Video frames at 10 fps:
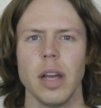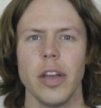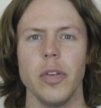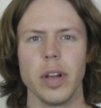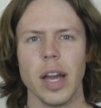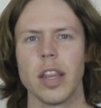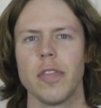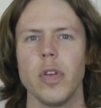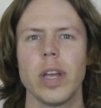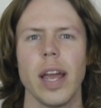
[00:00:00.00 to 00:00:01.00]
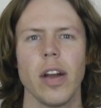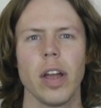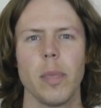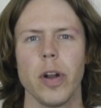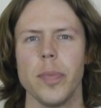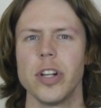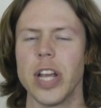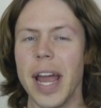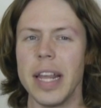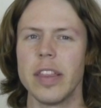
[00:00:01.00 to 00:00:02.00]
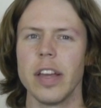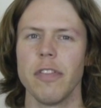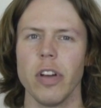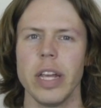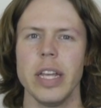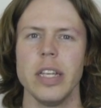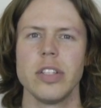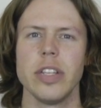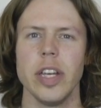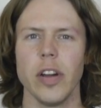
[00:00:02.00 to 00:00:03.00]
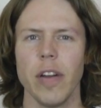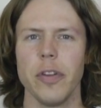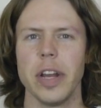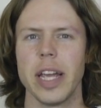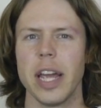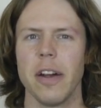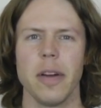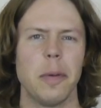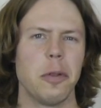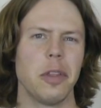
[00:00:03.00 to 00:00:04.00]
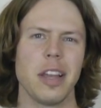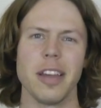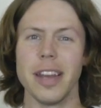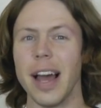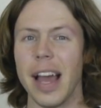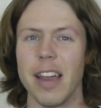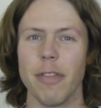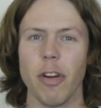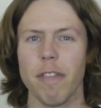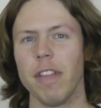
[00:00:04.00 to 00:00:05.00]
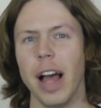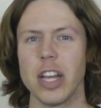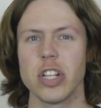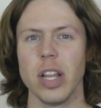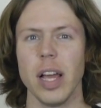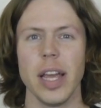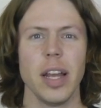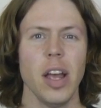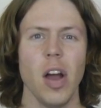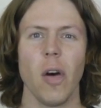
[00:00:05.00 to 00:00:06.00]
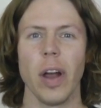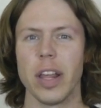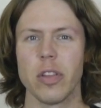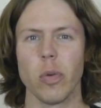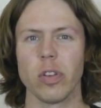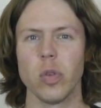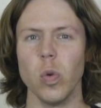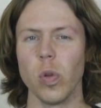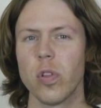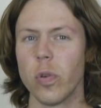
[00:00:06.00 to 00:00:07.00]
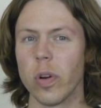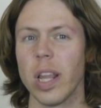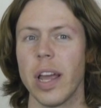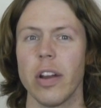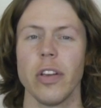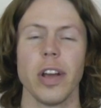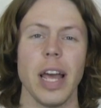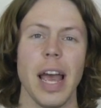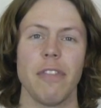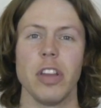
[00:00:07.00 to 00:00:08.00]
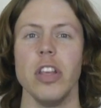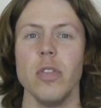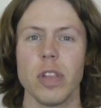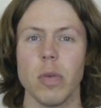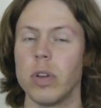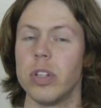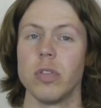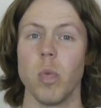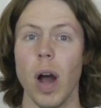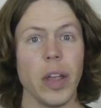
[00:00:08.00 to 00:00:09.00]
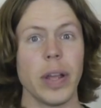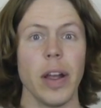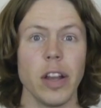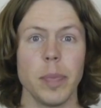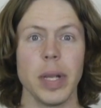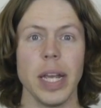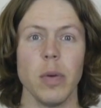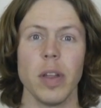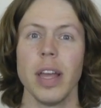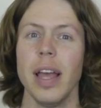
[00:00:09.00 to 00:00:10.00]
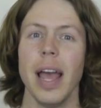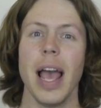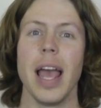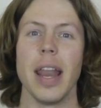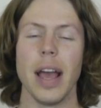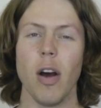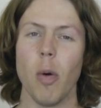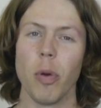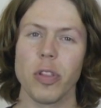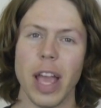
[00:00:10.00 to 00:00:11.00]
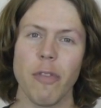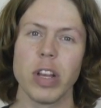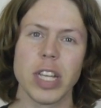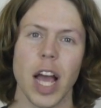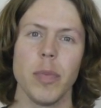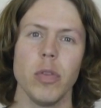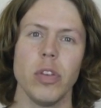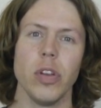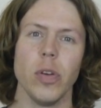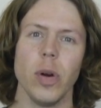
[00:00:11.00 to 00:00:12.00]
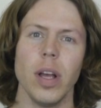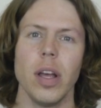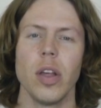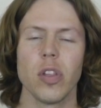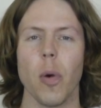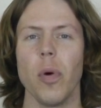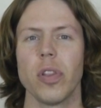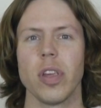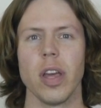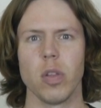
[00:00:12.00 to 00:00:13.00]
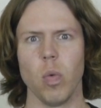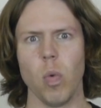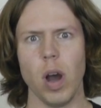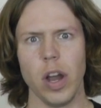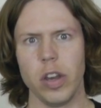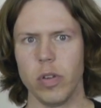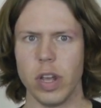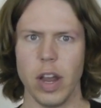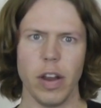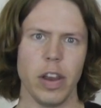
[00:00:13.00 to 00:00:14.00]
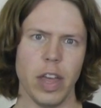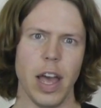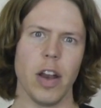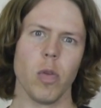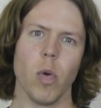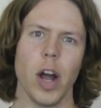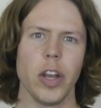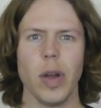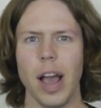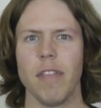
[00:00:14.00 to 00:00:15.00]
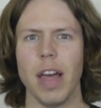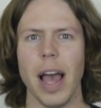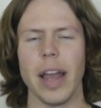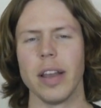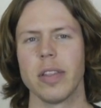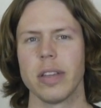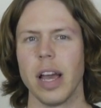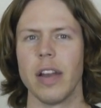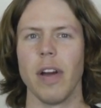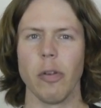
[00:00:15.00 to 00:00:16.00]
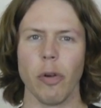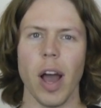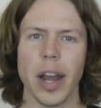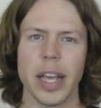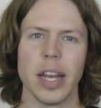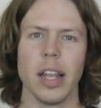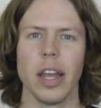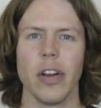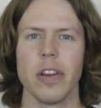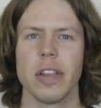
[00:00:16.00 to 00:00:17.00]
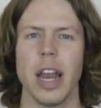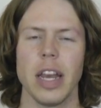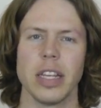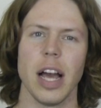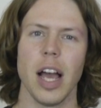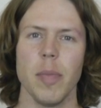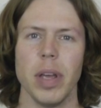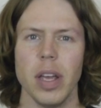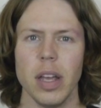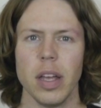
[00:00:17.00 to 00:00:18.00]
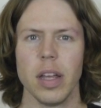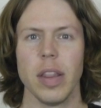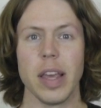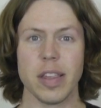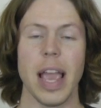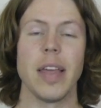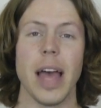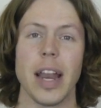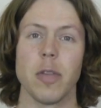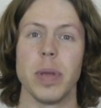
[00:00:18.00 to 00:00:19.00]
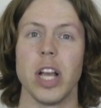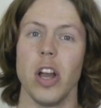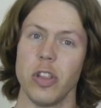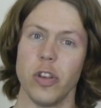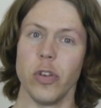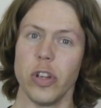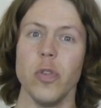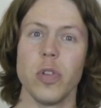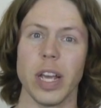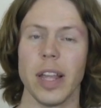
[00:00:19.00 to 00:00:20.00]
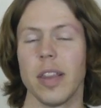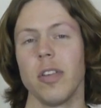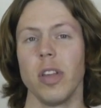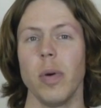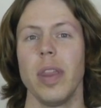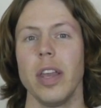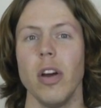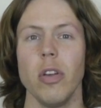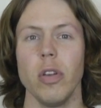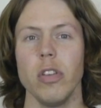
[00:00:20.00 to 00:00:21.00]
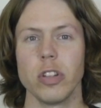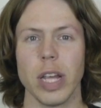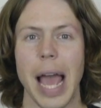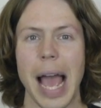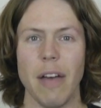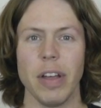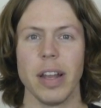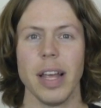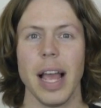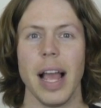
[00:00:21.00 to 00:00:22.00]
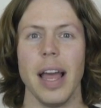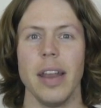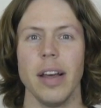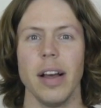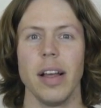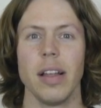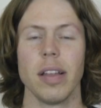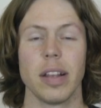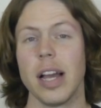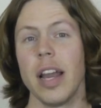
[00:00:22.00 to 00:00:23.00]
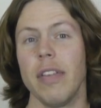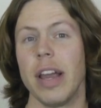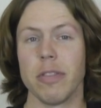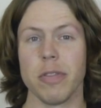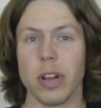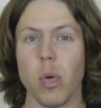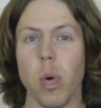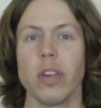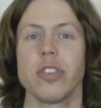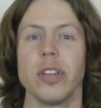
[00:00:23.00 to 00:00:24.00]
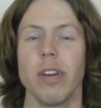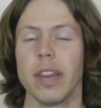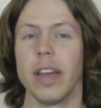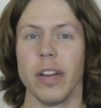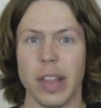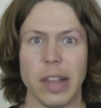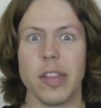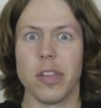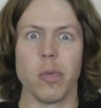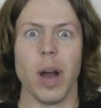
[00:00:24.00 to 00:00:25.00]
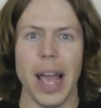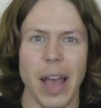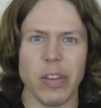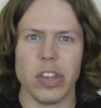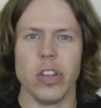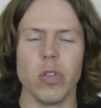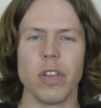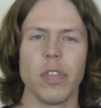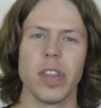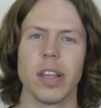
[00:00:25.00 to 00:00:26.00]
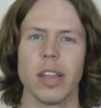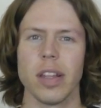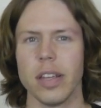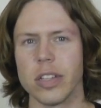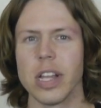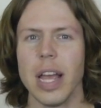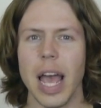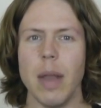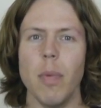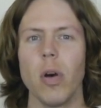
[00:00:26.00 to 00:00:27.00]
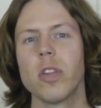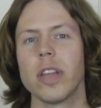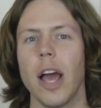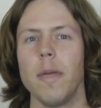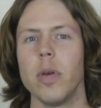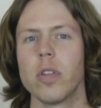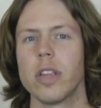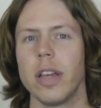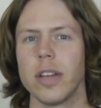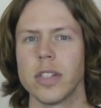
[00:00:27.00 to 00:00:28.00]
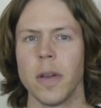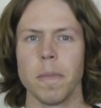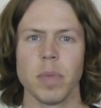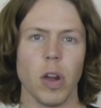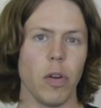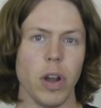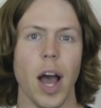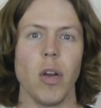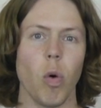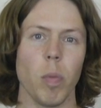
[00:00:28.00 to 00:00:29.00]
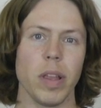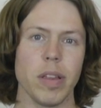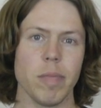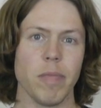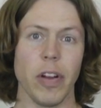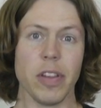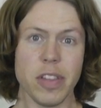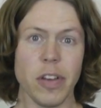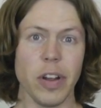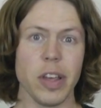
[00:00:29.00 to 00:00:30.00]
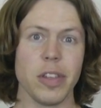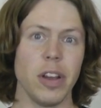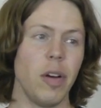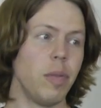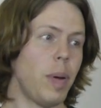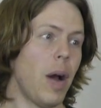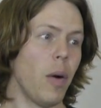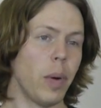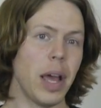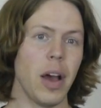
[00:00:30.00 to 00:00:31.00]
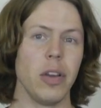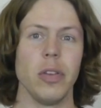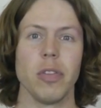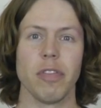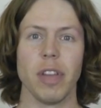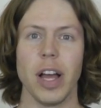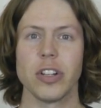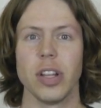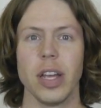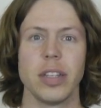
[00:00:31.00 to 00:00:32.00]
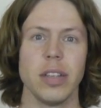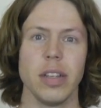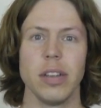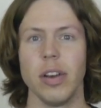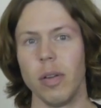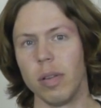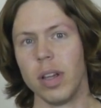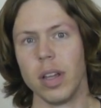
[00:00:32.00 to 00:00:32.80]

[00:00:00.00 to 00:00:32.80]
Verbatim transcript: How you doing guys? If you carry pretty much anything for EDC or everyday carry, whether that's a knife or a flashlight or any sort of tool, sooner or later you're going to have to use it, which is why you carry it to begin with. And almost every time you do, someone says, why do you carry that or why do you have that? And it's kind of ironic and hilarious that any time they say that is because you're using it. It's the only way they know you usually have it. And uh, it kind of answers the question right there, is that this is why I have it, to use it for things like this. And most of the time those things are not normally very serious. You know, the power went out and you use a flashlight to, you know,